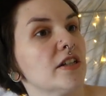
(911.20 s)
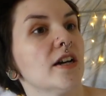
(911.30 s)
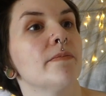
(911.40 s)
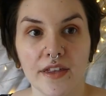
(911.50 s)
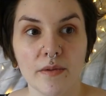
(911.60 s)
dye.
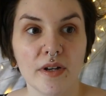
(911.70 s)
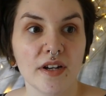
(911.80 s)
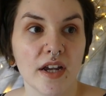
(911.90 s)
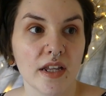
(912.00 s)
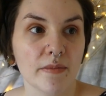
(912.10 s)
There weren't
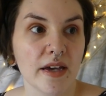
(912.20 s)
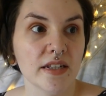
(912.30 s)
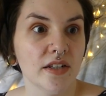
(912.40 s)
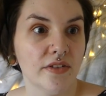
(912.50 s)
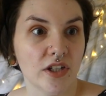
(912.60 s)
any
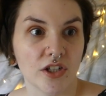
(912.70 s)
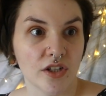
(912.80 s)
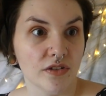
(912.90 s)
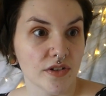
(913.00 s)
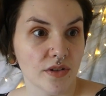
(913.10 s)
massive
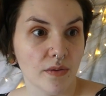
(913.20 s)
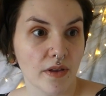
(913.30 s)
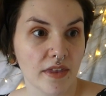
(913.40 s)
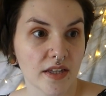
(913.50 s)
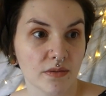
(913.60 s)
issues
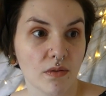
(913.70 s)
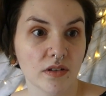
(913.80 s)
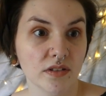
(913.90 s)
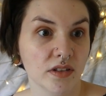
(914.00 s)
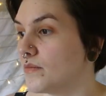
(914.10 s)
with this
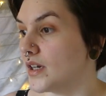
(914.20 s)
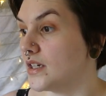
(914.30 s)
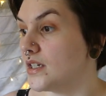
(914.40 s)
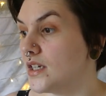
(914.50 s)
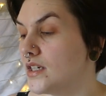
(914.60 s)
one, but I
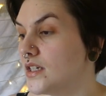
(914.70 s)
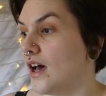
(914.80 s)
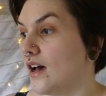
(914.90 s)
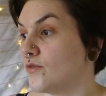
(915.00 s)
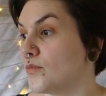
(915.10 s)
did
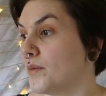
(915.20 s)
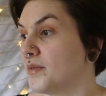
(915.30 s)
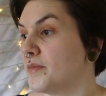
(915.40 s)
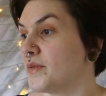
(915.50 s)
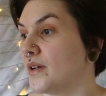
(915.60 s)
have
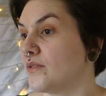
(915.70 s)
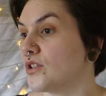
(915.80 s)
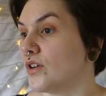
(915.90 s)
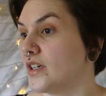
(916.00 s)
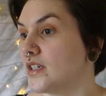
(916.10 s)
problems when I was
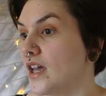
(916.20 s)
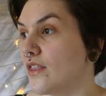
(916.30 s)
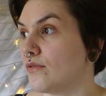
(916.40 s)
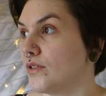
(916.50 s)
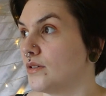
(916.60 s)
trying to get
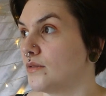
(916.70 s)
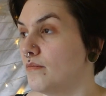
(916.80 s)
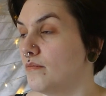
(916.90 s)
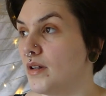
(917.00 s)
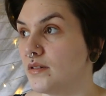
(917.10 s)
through
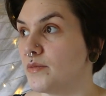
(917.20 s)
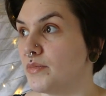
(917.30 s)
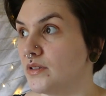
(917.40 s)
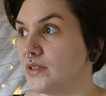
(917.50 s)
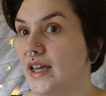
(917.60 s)

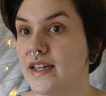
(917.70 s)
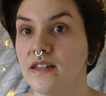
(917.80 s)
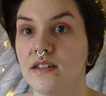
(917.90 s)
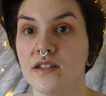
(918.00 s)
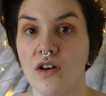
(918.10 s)
multiple
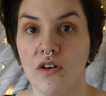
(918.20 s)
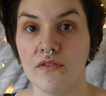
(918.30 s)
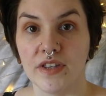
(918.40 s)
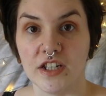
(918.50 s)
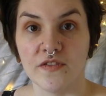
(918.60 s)
layers of
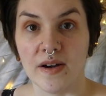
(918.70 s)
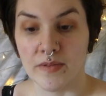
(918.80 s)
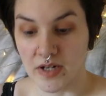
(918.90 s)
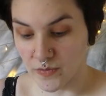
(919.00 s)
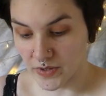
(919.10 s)
this
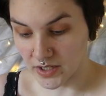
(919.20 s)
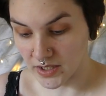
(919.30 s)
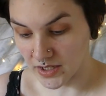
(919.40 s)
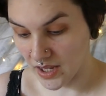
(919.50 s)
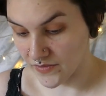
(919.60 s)
fabric because
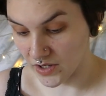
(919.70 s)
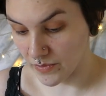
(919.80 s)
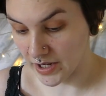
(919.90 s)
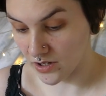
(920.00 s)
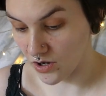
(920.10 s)
it's a heavier
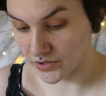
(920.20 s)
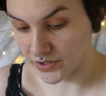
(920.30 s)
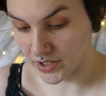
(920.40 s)
weight cotton.